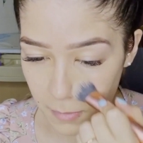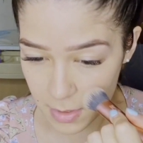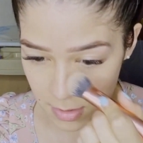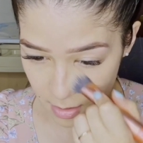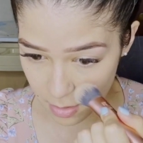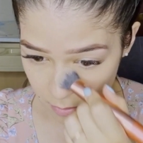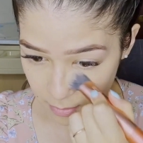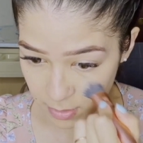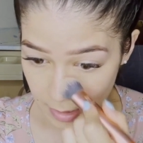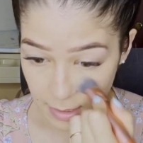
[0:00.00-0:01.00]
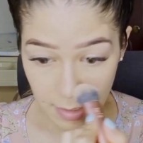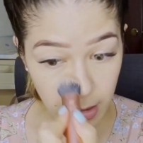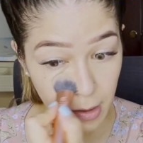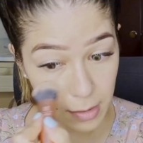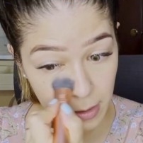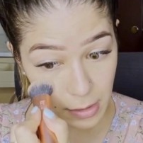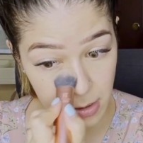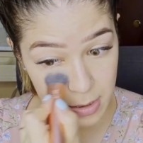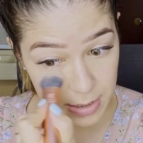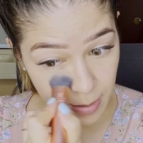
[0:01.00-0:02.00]
So a
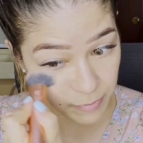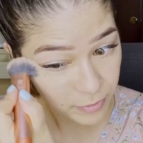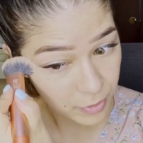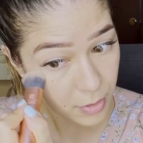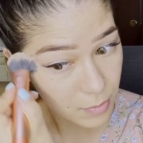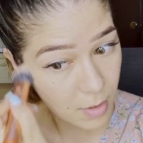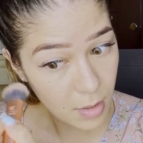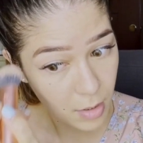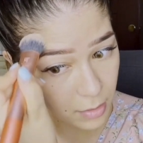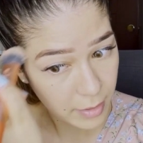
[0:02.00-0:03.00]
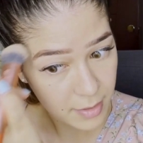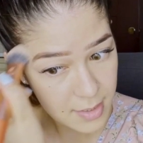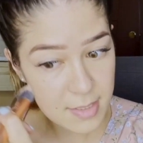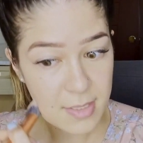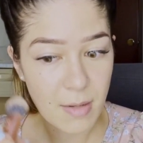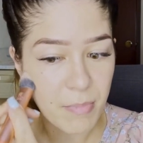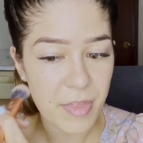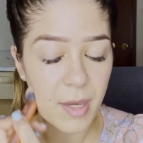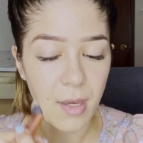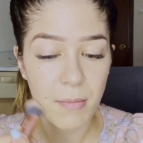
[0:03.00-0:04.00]
little tip for you all, and this is
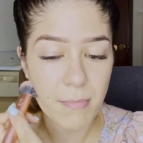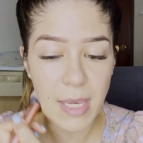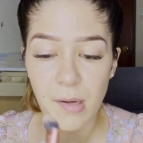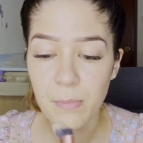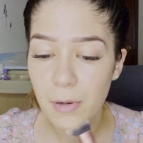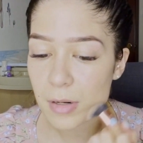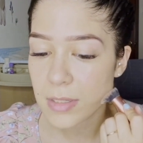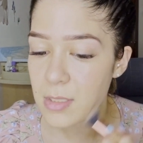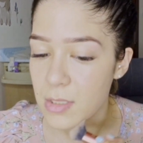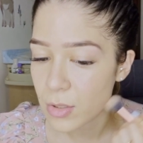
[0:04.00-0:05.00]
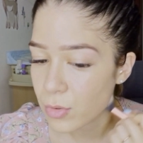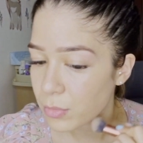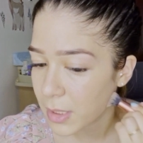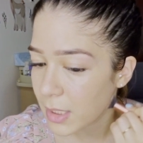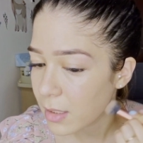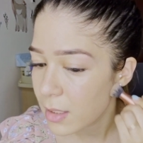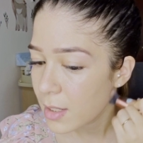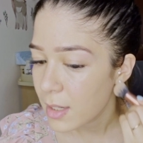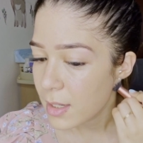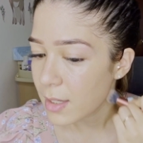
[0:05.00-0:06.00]
something a makeup artist told me,
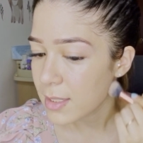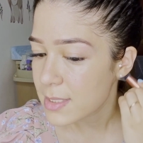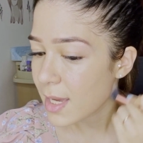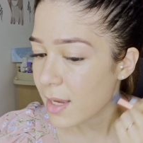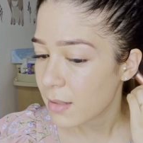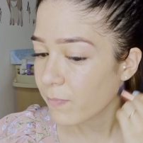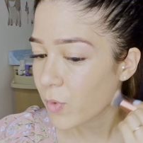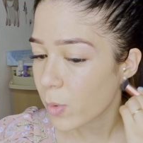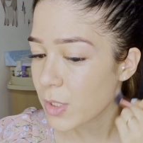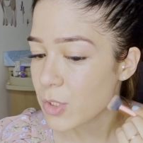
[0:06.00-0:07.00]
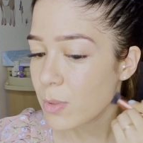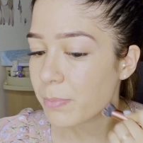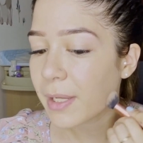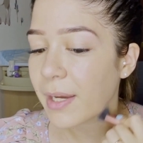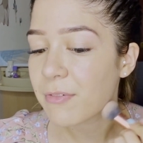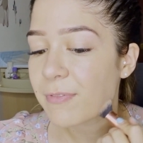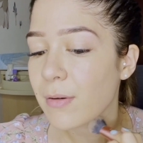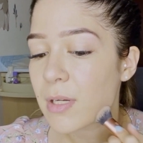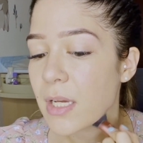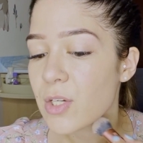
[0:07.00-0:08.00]
is that when you apply
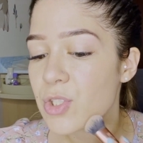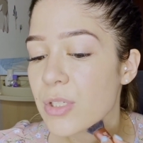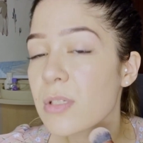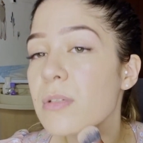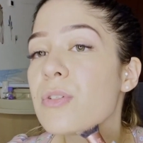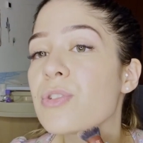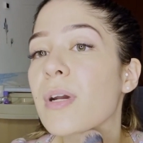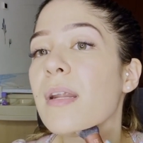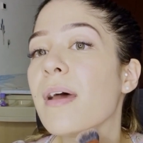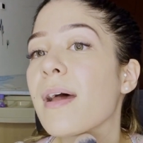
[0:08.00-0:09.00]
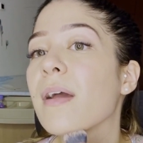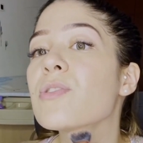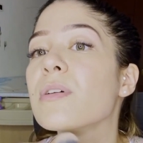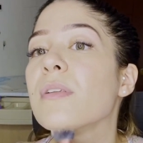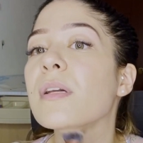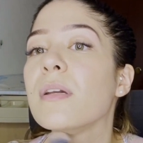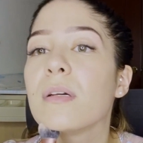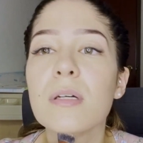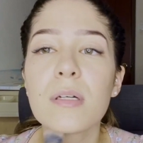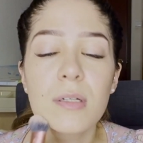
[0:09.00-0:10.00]
foundation, try to actually
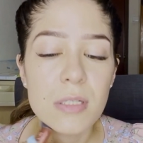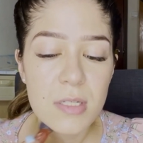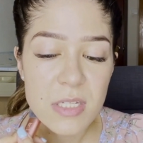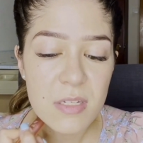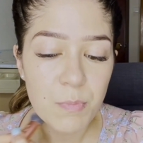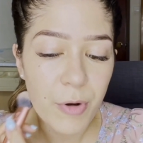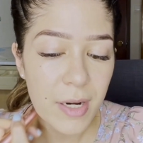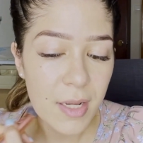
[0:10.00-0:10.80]
spread